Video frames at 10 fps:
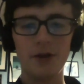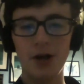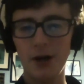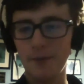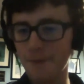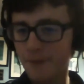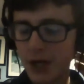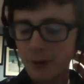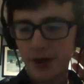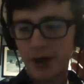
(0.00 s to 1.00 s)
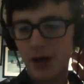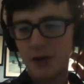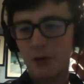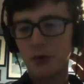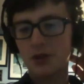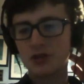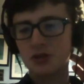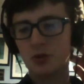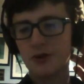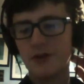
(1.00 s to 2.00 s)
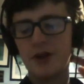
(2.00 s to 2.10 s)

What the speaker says: Anyway, yes. We can talk